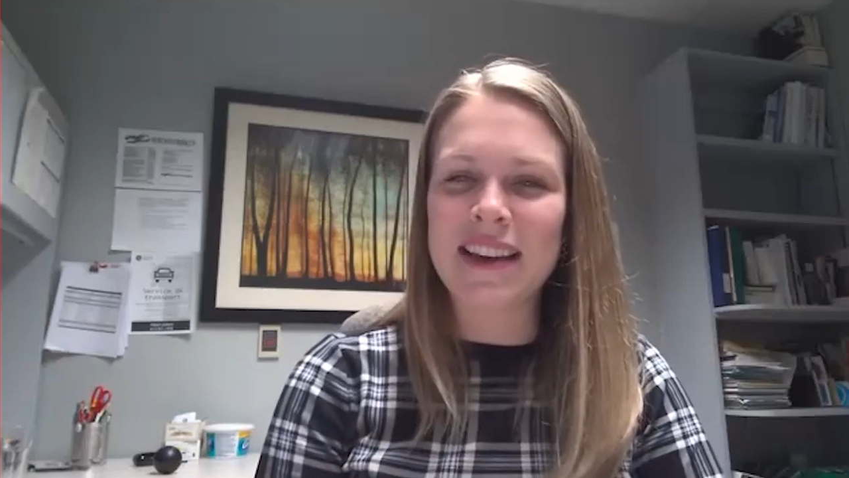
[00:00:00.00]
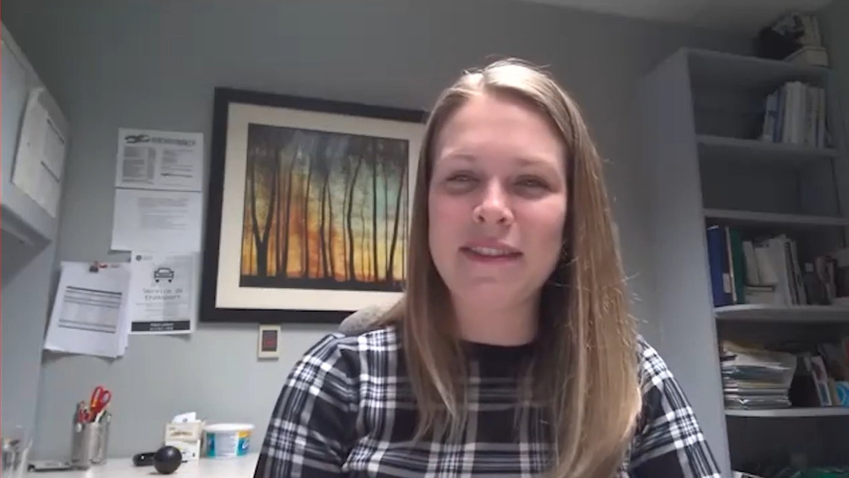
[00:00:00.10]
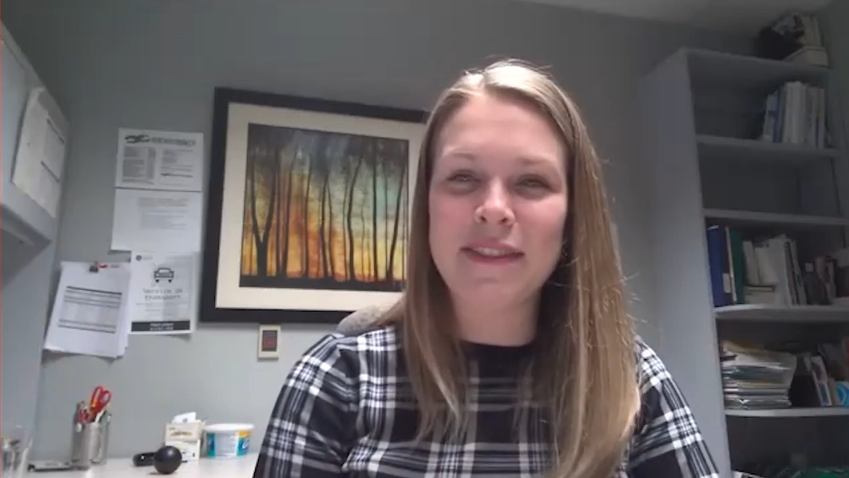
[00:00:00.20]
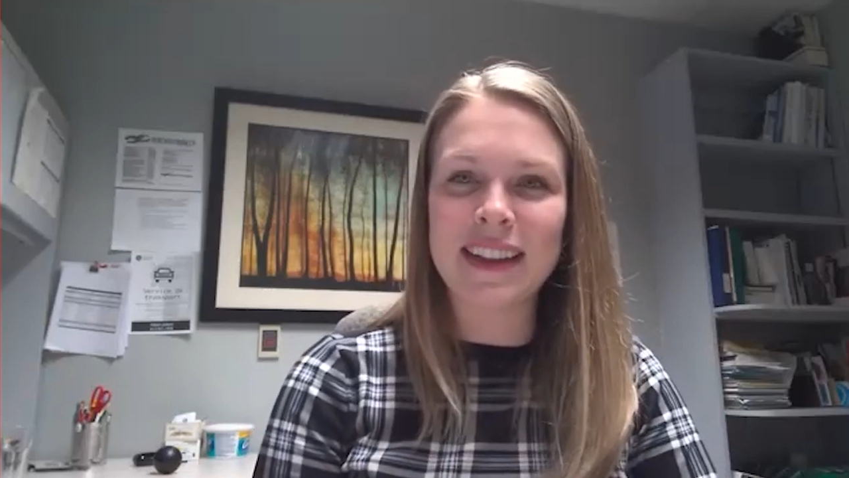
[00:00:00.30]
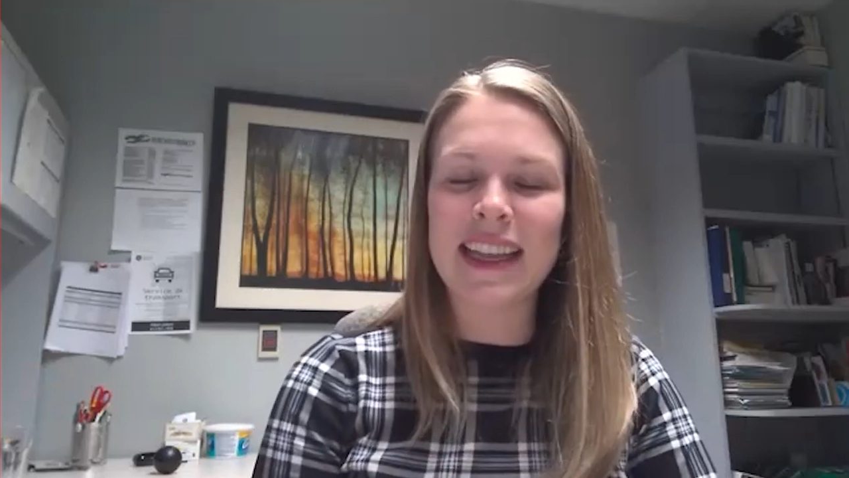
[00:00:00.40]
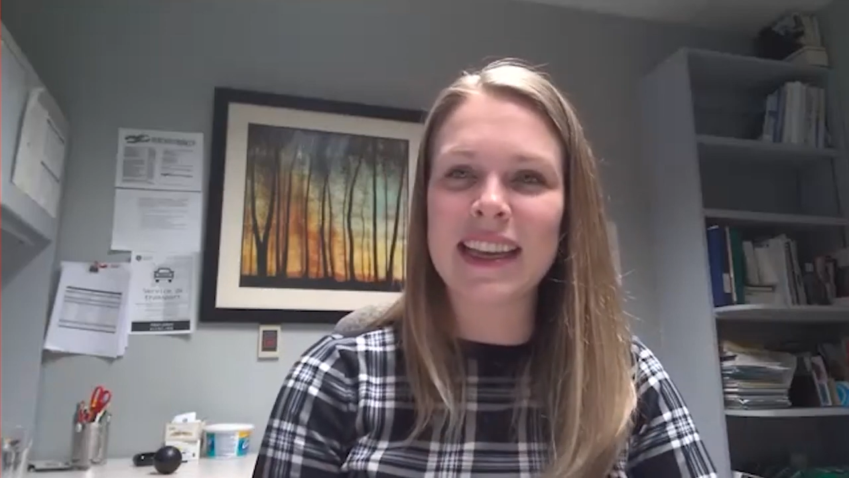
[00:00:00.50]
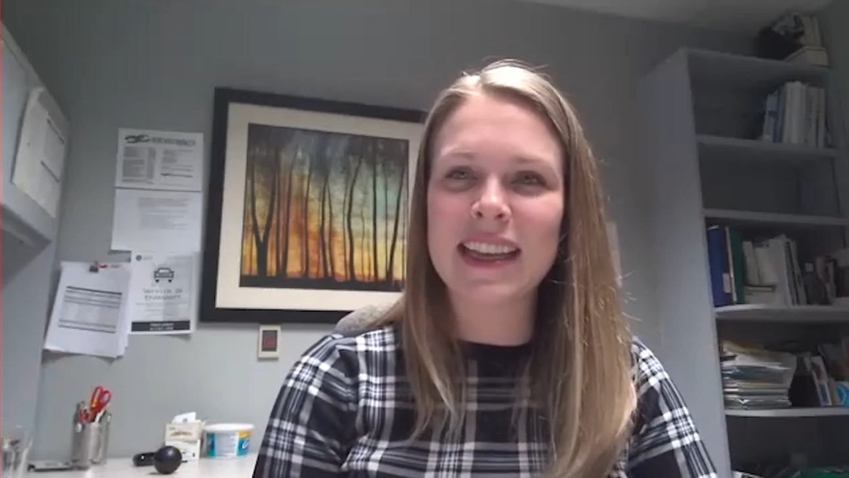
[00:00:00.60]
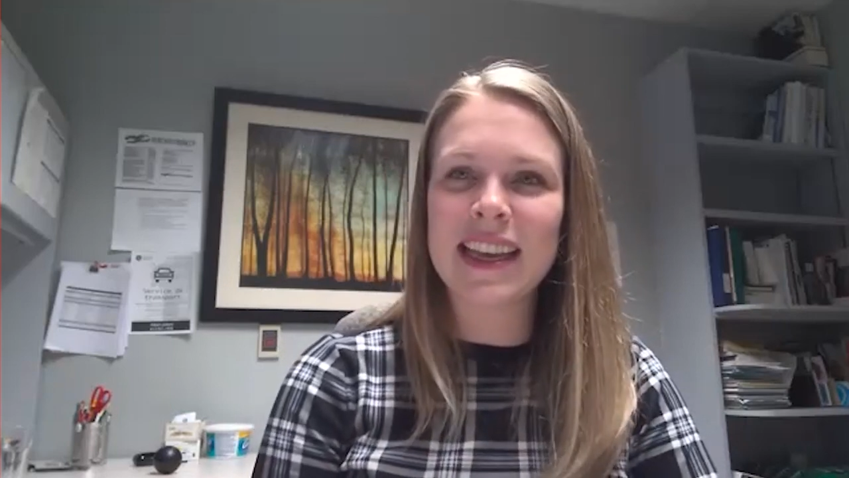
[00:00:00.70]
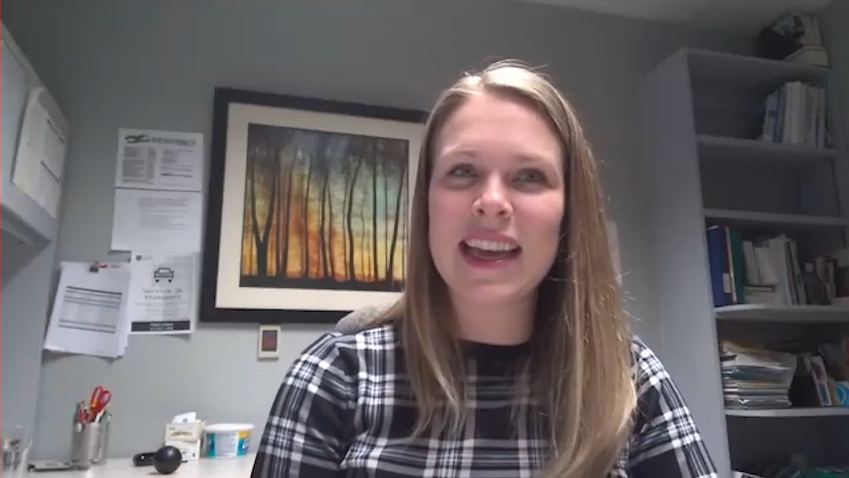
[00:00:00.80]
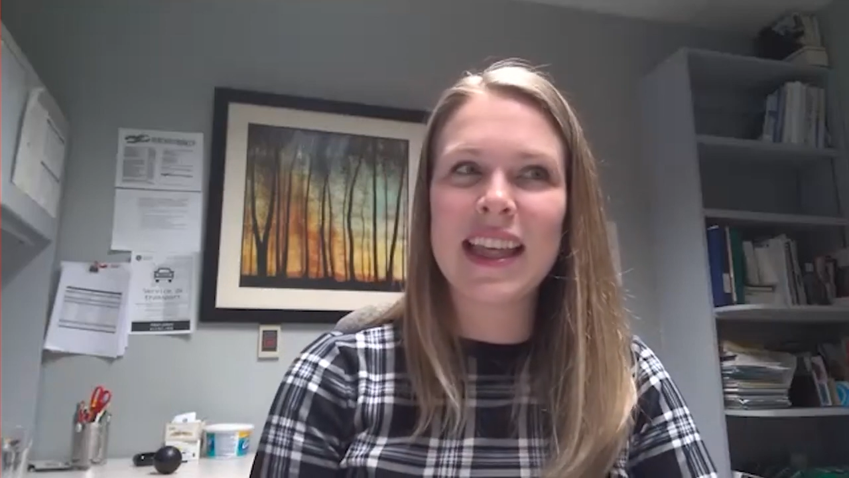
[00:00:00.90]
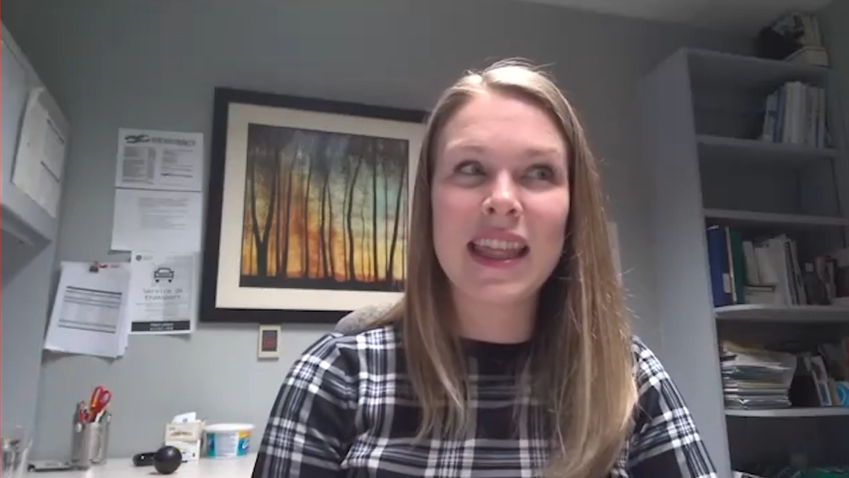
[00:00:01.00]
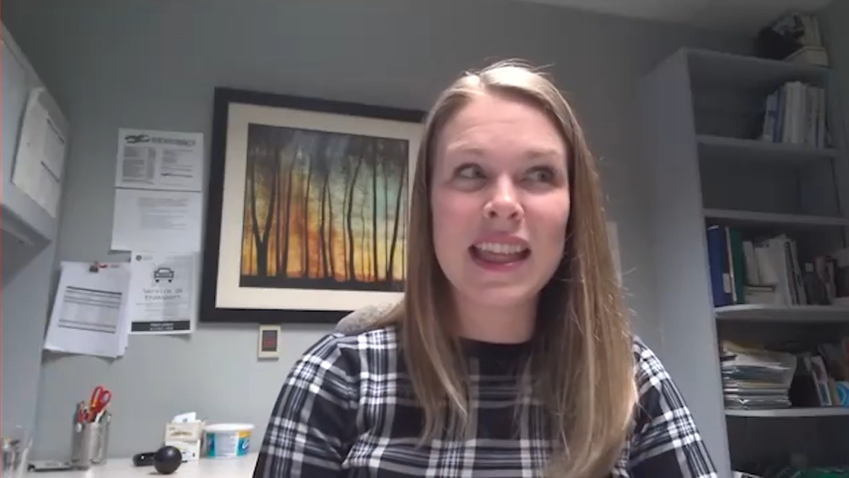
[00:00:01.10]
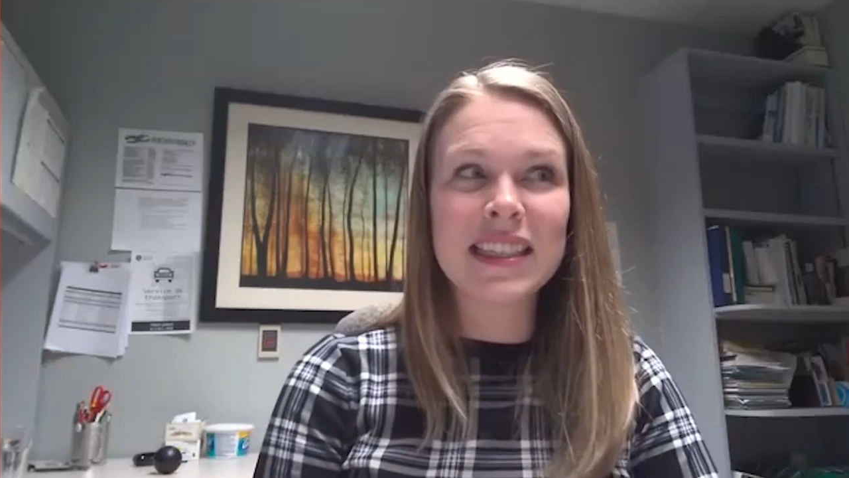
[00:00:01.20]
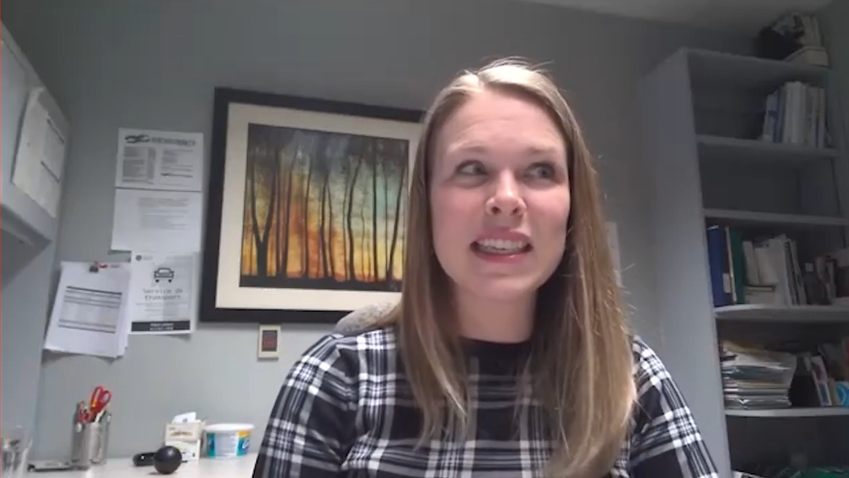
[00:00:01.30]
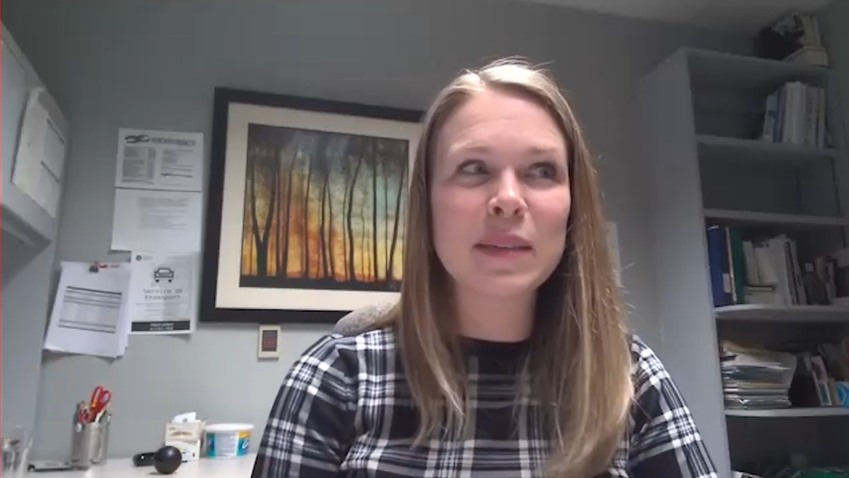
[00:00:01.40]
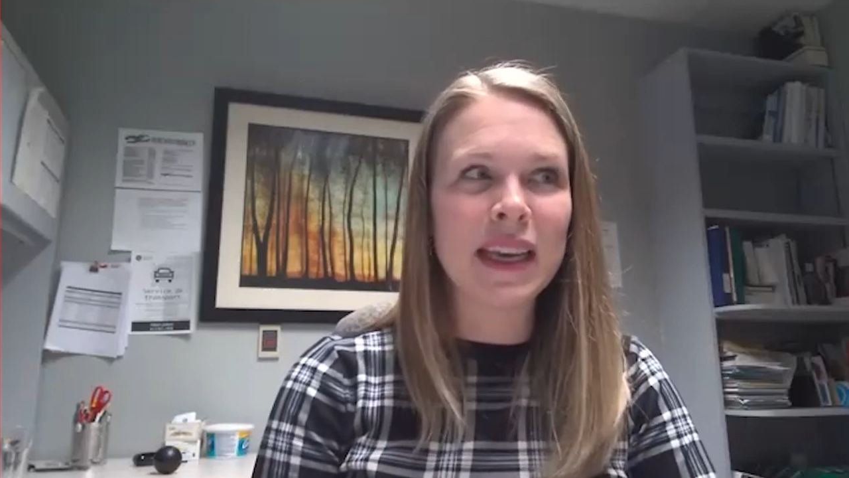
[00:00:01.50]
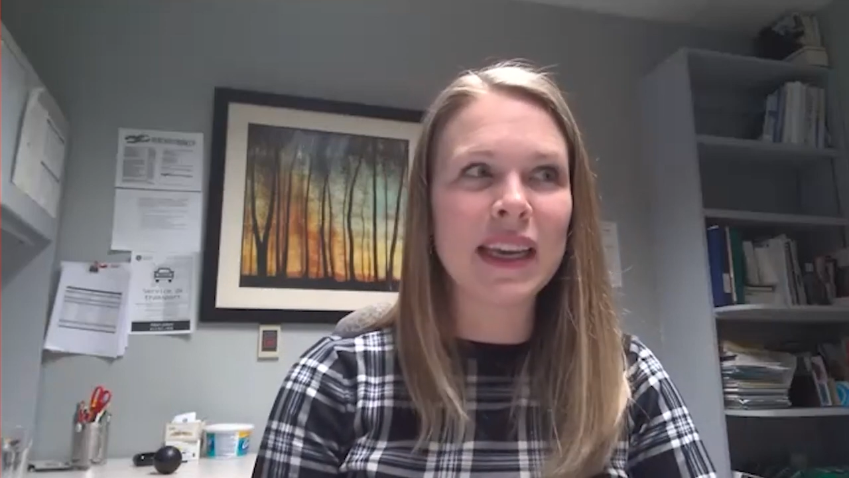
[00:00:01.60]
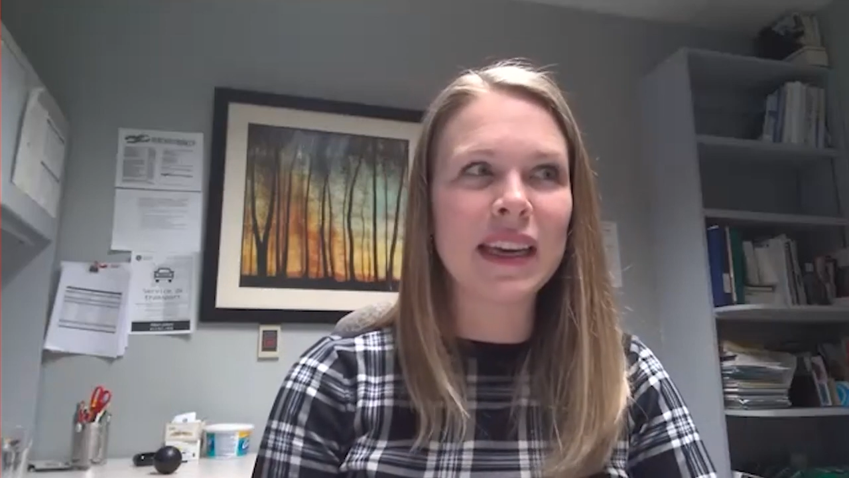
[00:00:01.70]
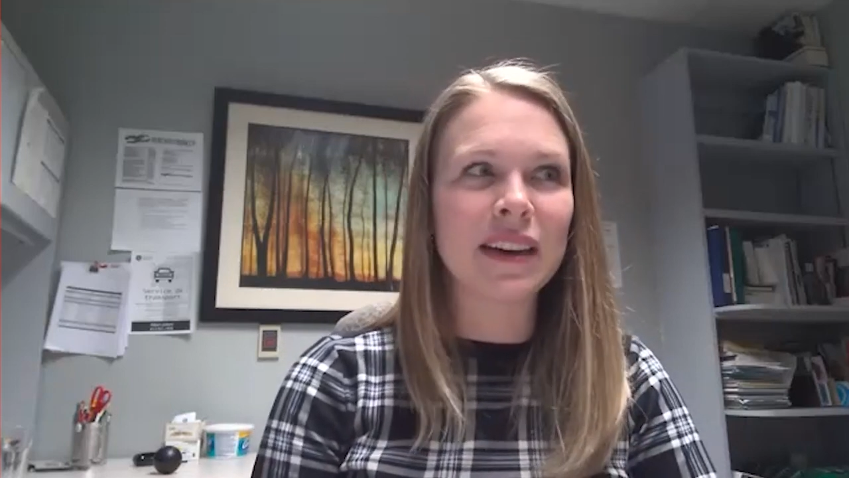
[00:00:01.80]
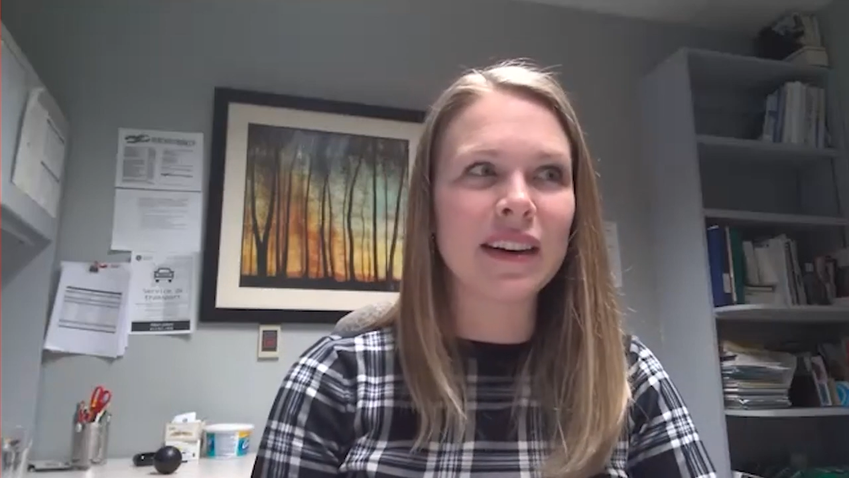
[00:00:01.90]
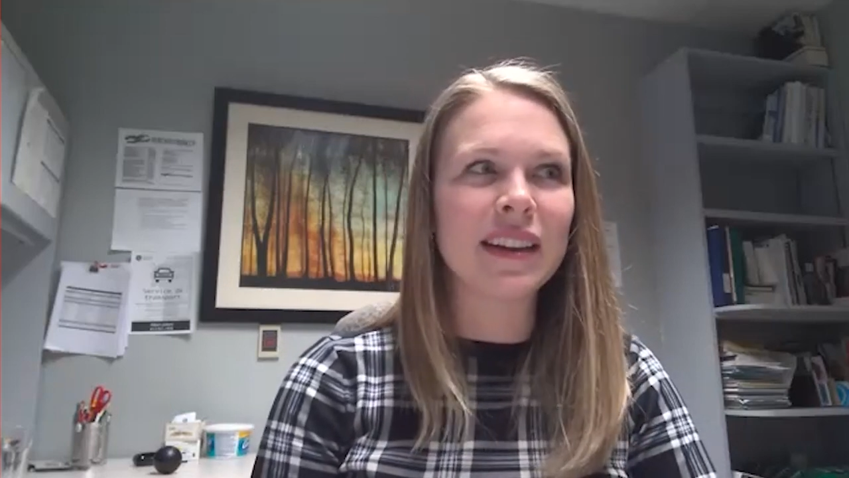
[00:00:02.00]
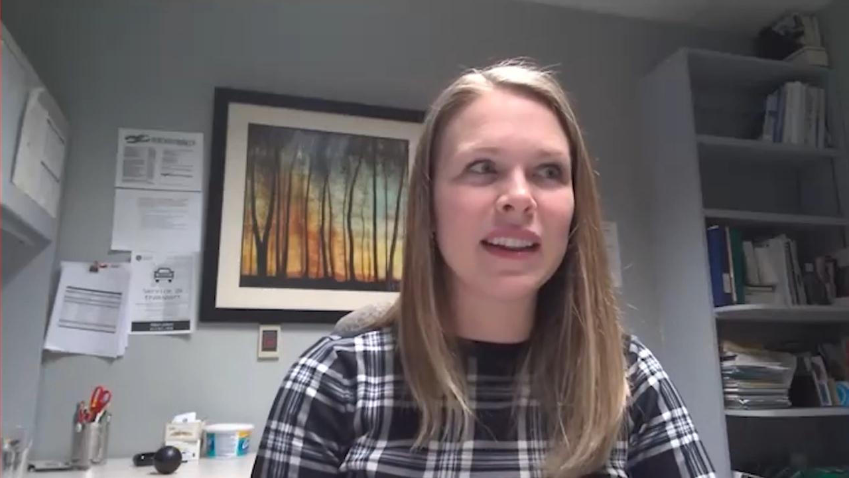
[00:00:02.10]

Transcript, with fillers: I felt like this is my year.